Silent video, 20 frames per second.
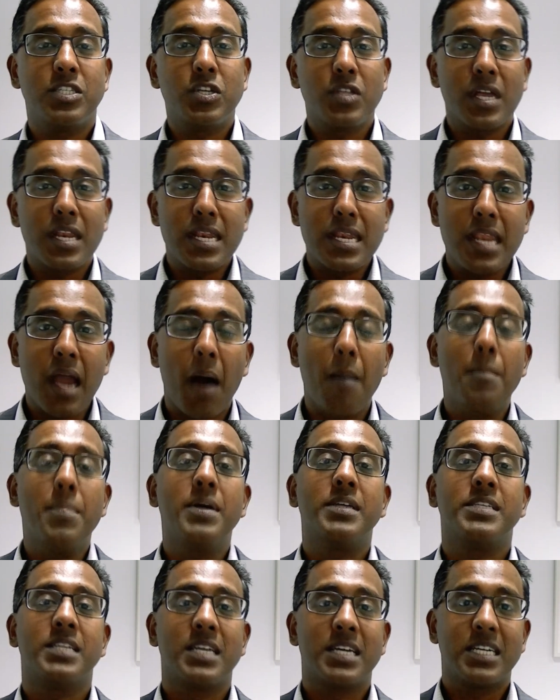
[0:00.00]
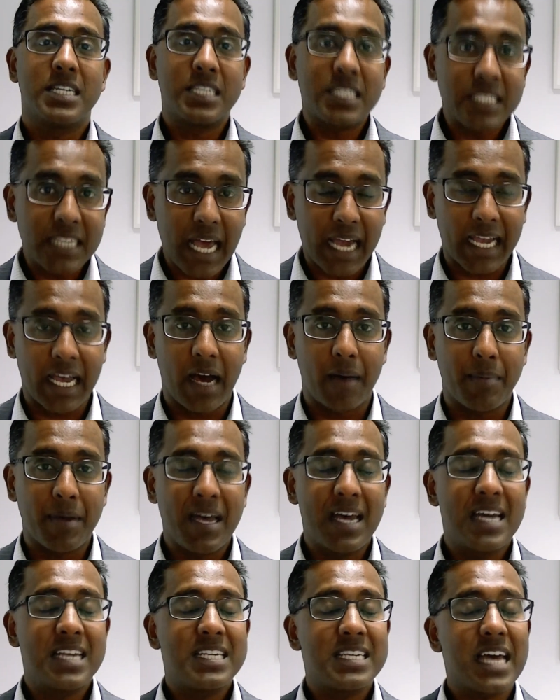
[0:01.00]
Do the numbers stack up?
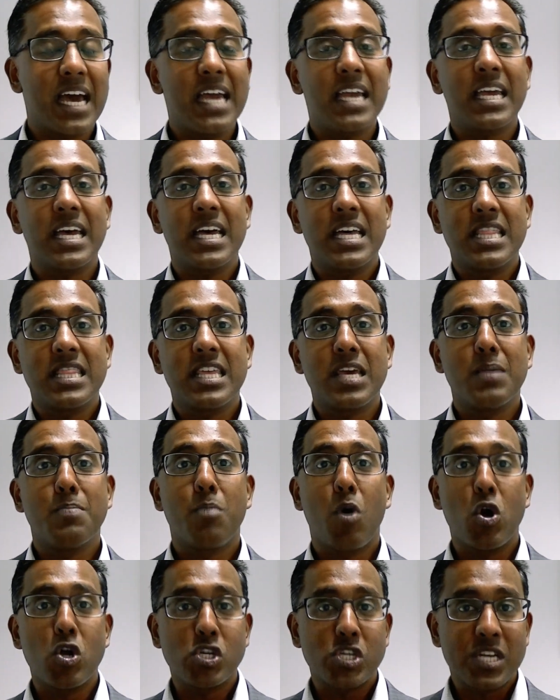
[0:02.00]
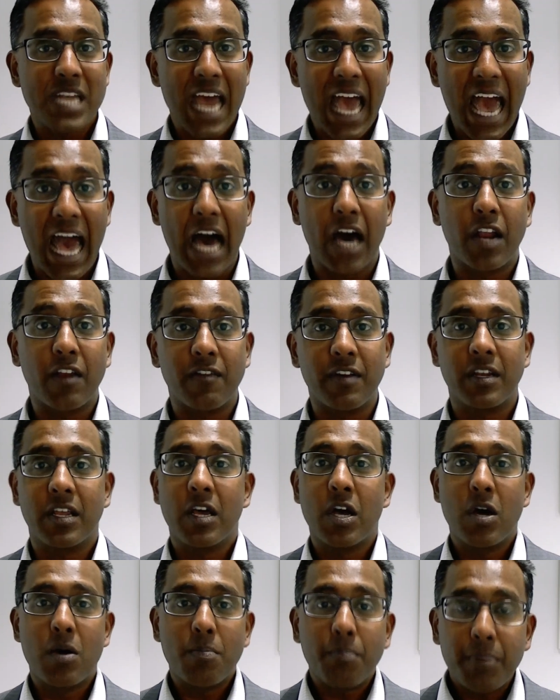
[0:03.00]
Take the emotion out of it.
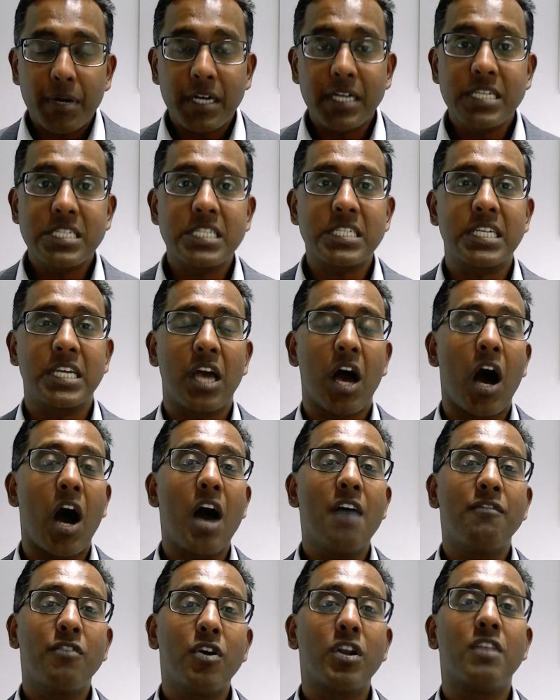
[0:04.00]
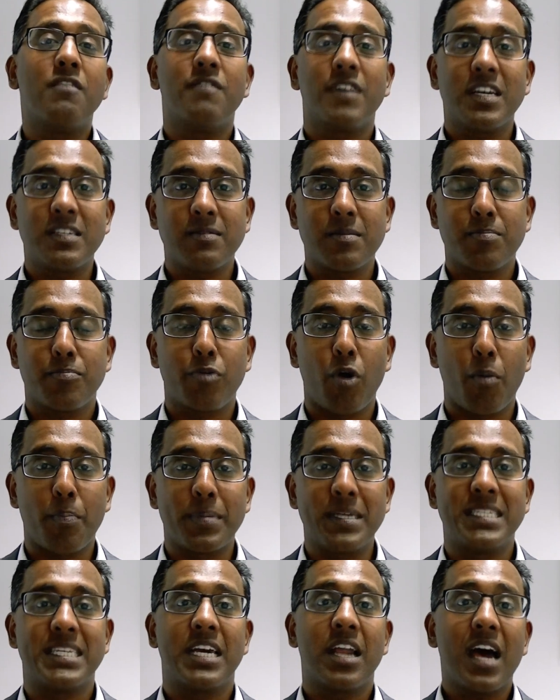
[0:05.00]
Personally, I've got investment
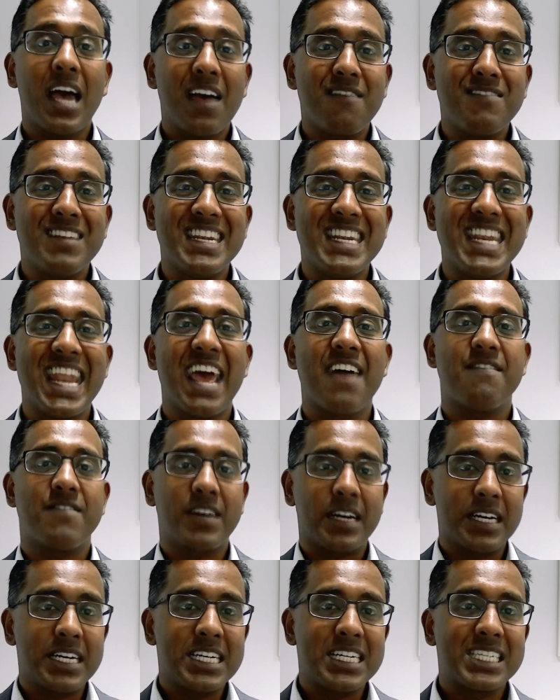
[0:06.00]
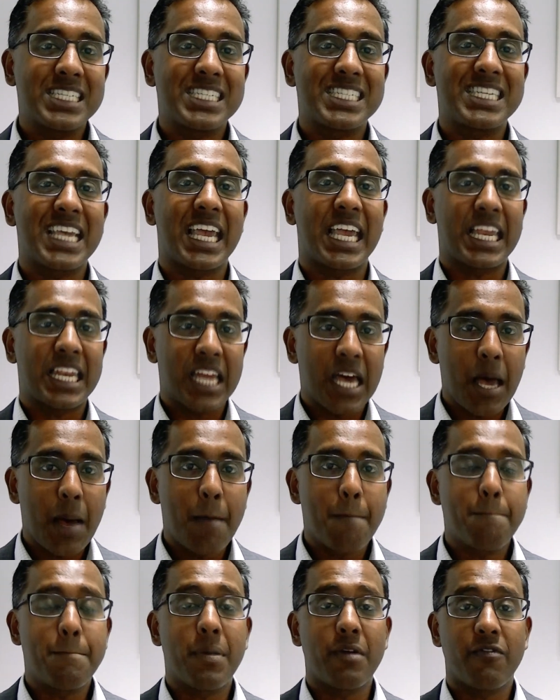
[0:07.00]
properties that I have never seen
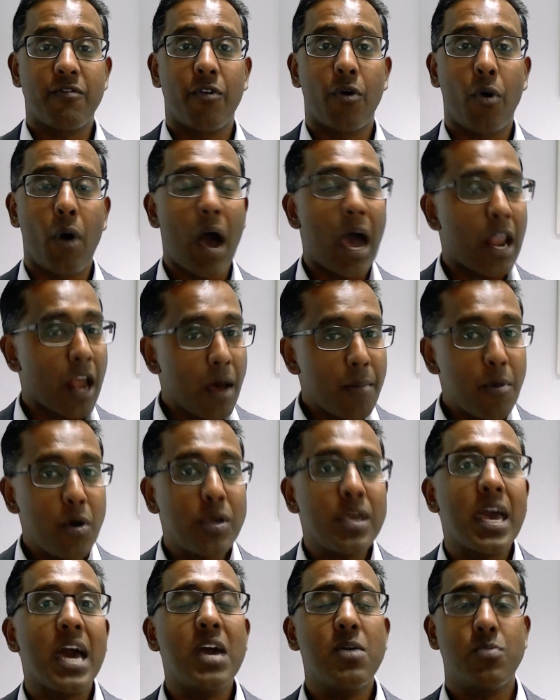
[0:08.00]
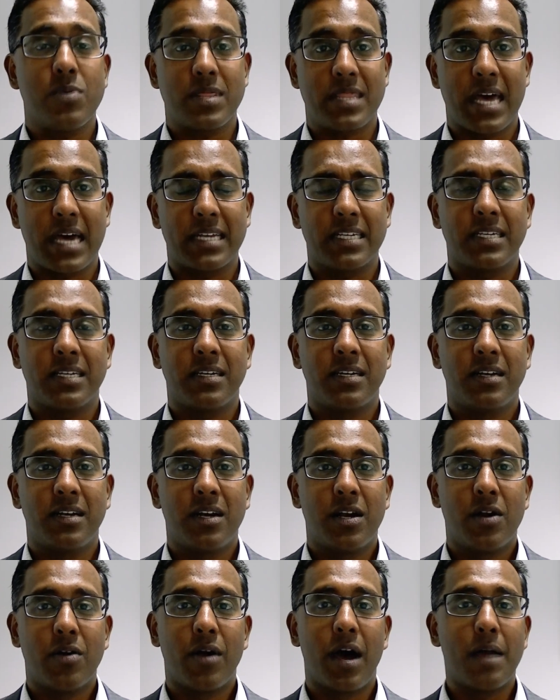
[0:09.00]
before, and I'm okay with that,
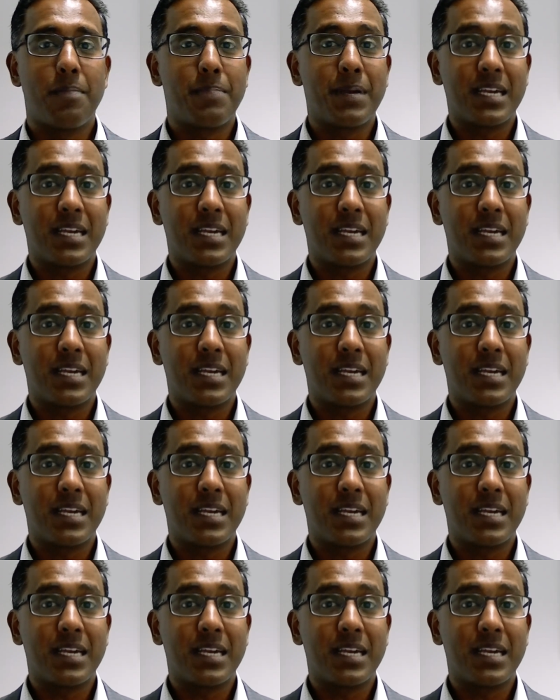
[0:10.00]
right?